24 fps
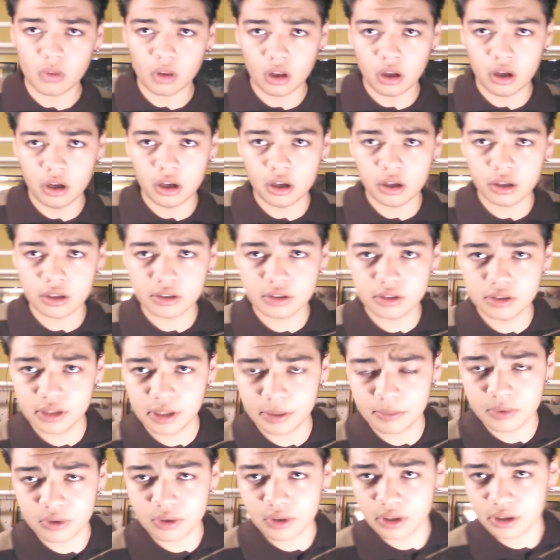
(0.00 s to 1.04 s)
To
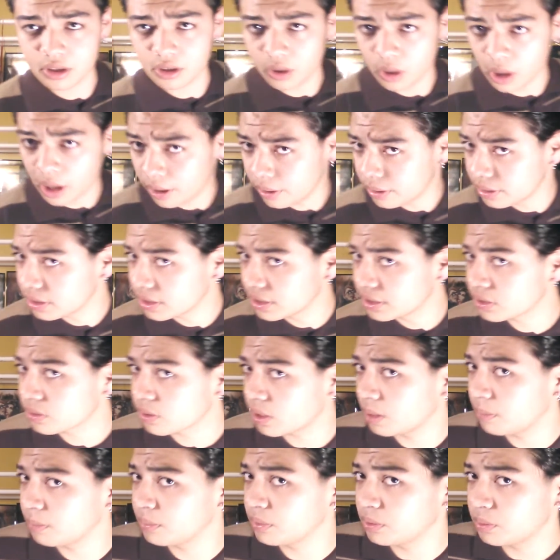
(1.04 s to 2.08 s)
demonstrate though how it does
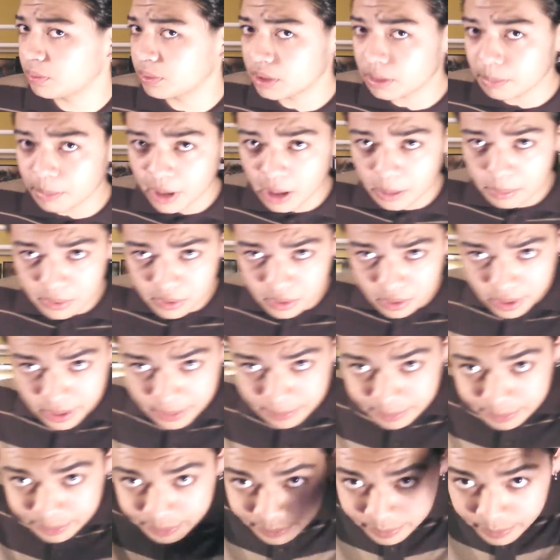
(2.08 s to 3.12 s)
crumble with the
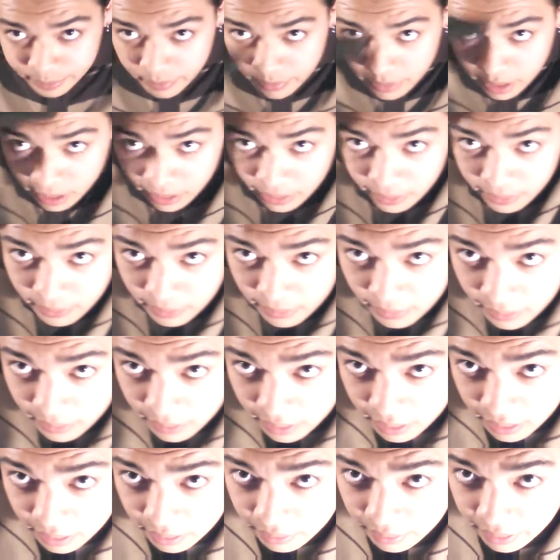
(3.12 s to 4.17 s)
pompadour,
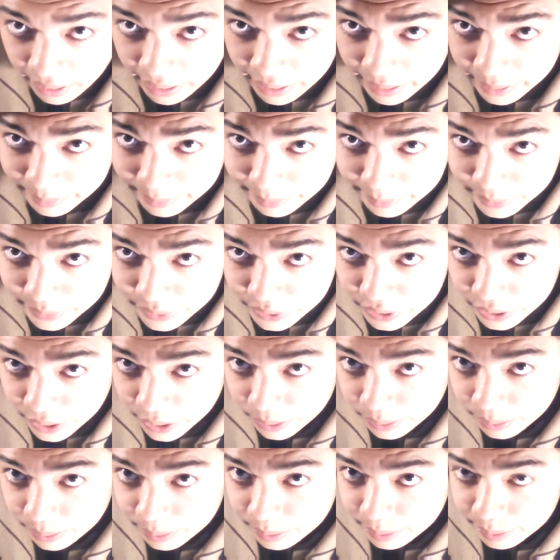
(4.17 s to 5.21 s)
right here.
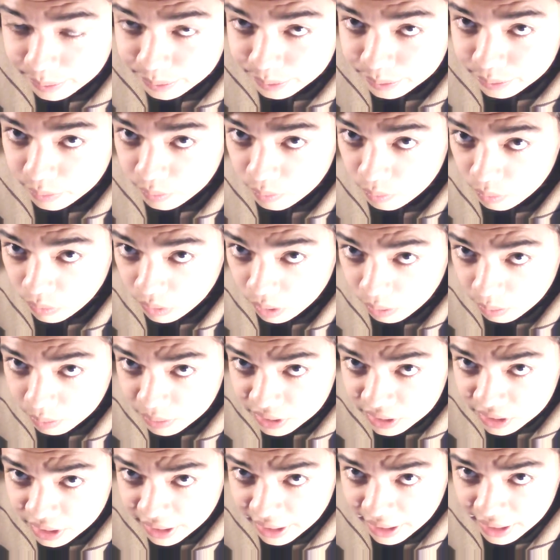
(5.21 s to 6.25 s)
So when we
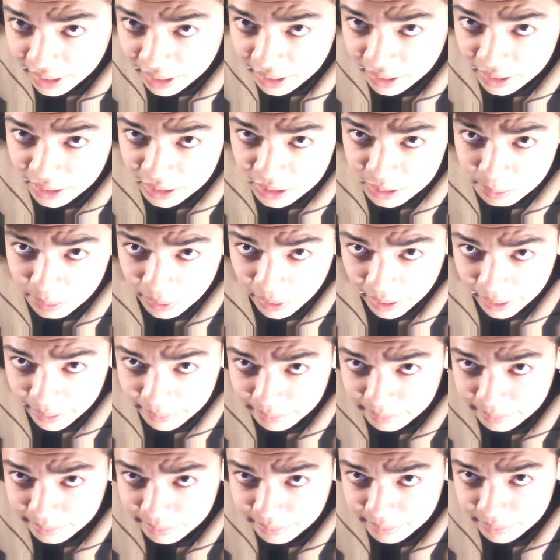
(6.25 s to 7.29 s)
start getting to this
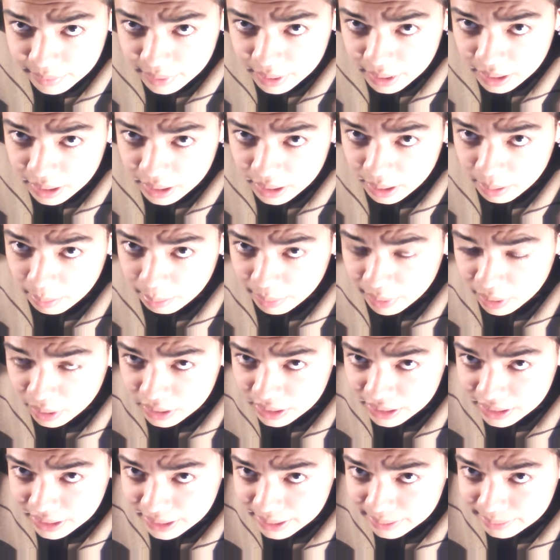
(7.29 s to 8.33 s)
part and
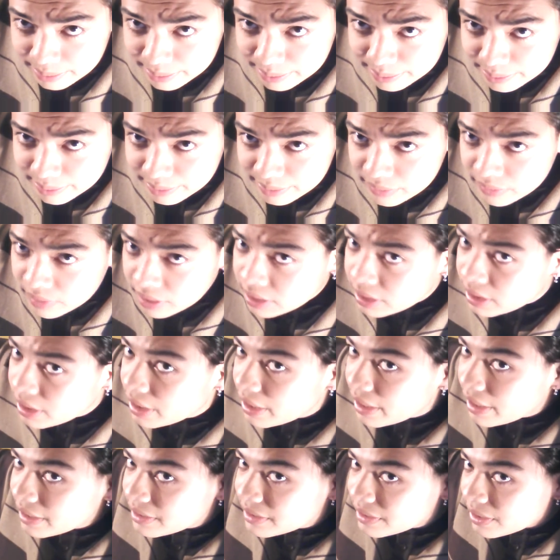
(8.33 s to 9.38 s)
building it,
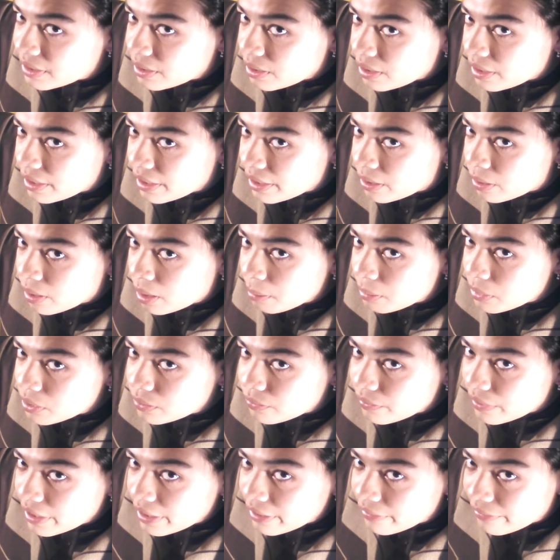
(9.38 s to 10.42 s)
it crumbles
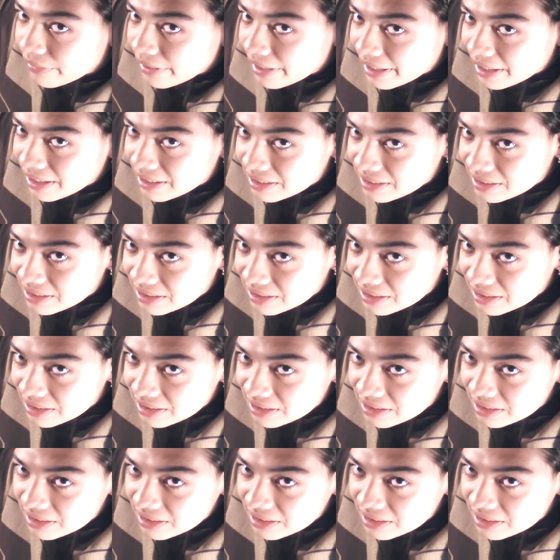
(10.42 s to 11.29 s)
very fast.